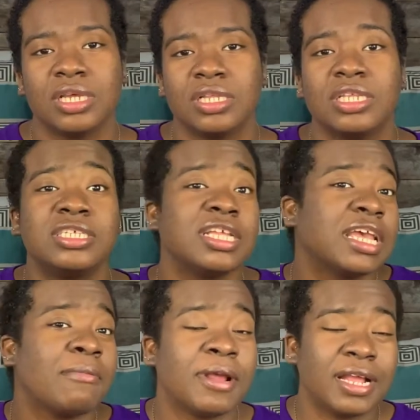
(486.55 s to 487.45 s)
This is the
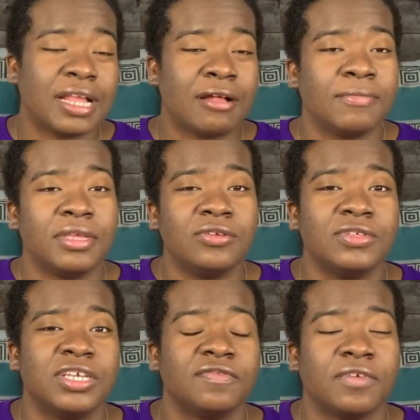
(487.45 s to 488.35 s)
camera that I'll be
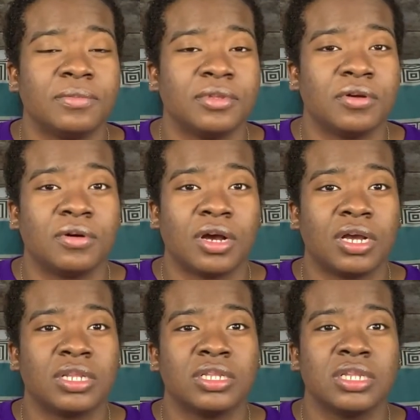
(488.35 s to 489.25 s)
using from now
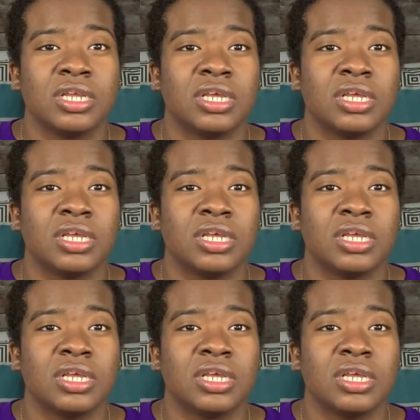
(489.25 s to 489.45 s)
on